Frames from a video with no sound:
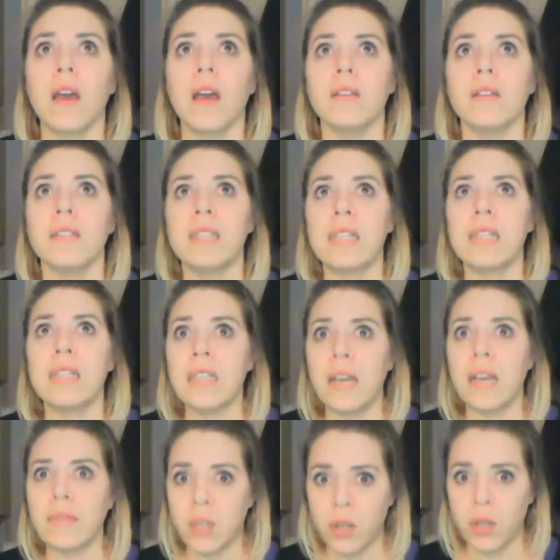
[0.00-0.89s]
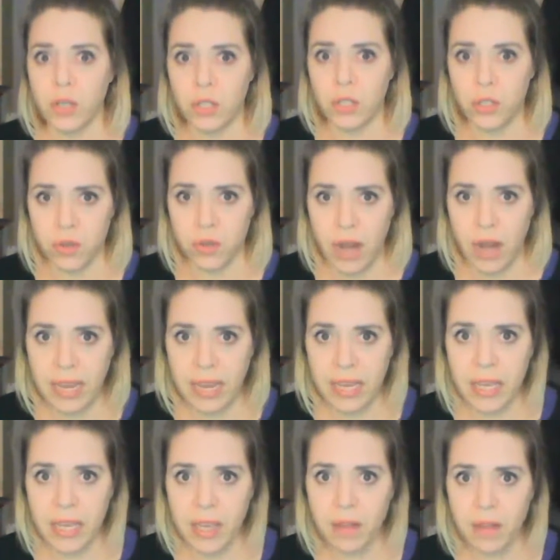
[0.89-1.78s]
Since I've started
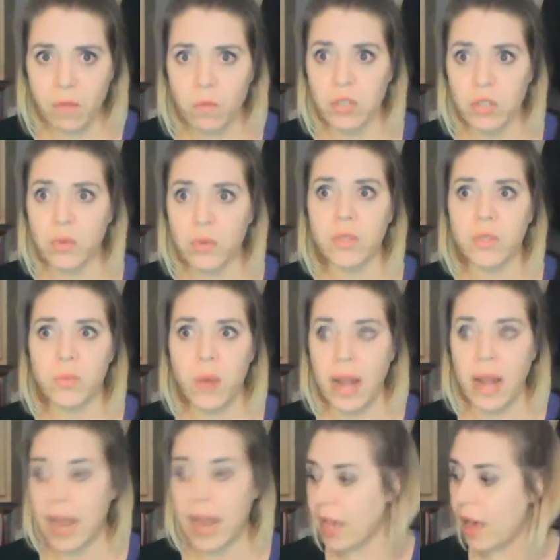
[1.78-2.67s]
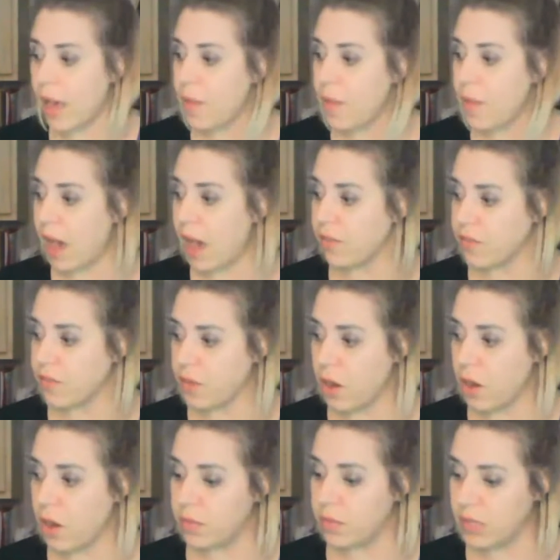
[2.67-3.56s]
tracking it, which was when I got back
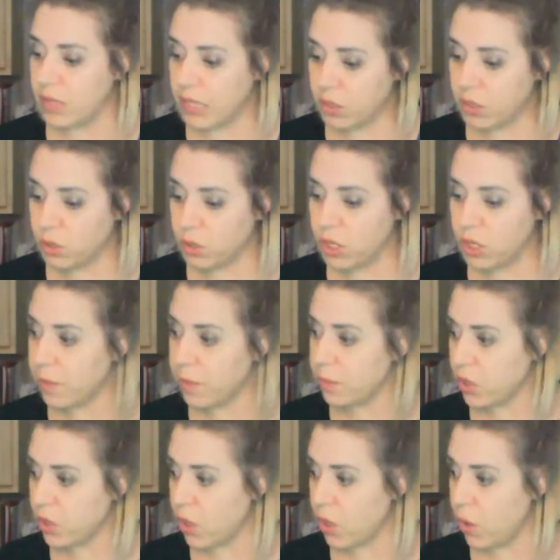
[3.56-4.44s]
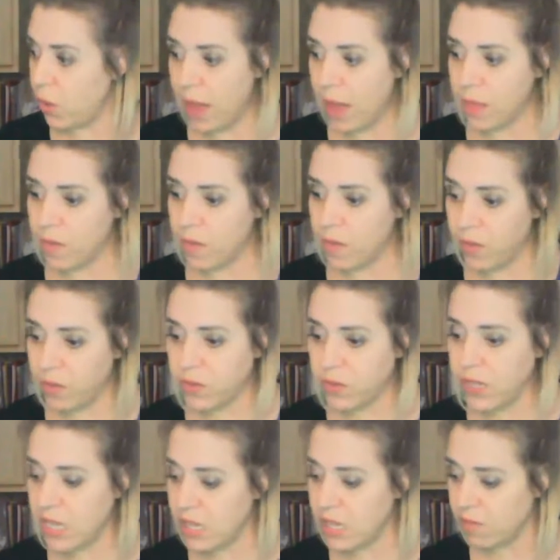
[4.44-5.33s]
from leadership, so on the
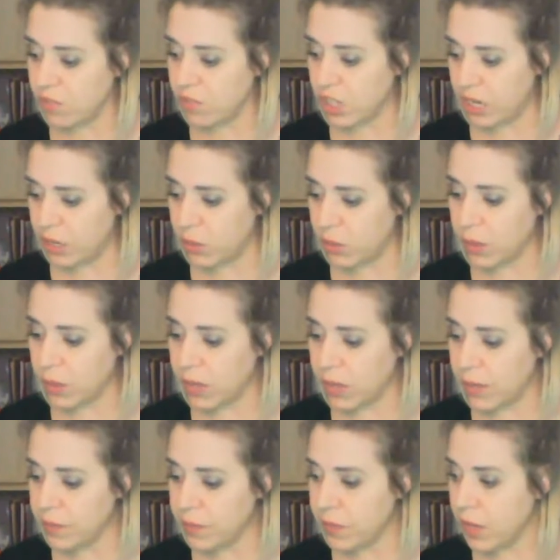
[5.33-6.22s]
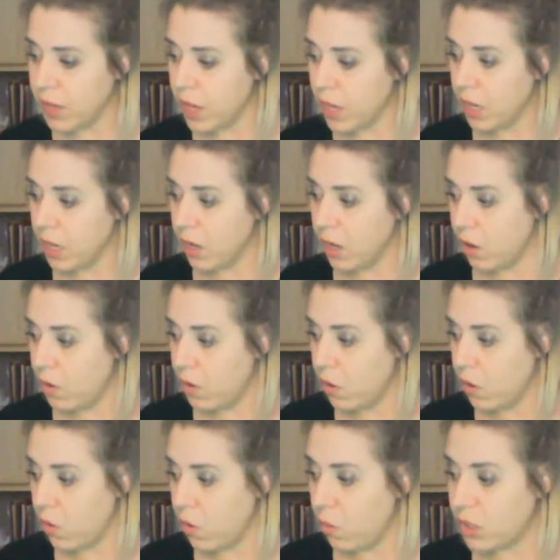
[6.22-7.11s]
15th of January,
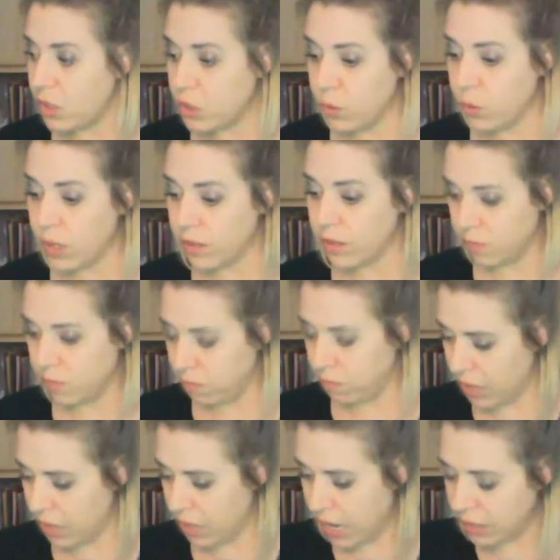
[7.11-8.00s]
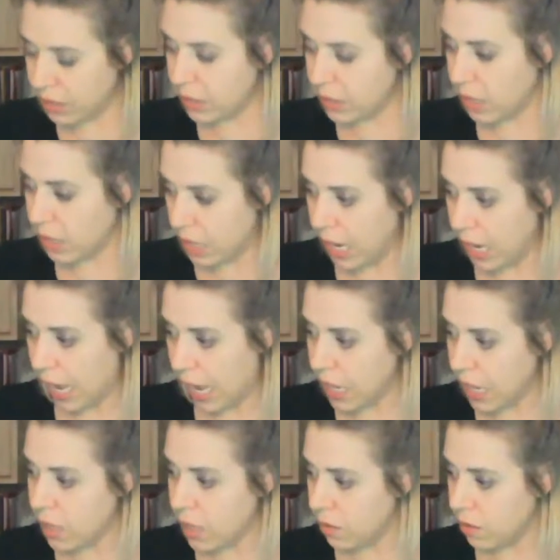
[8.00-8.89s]
which was last
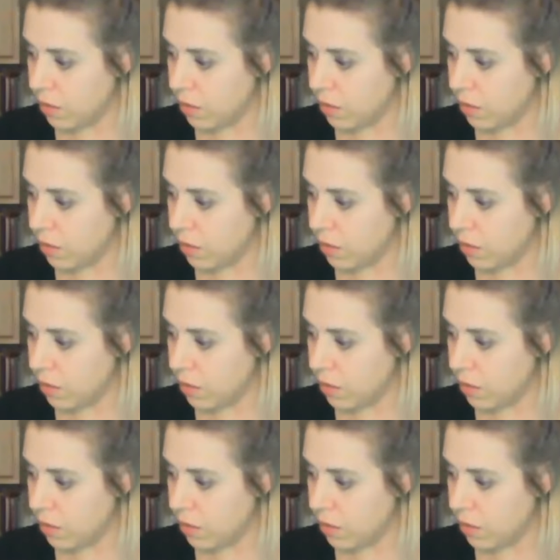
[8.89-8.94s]
Sunday,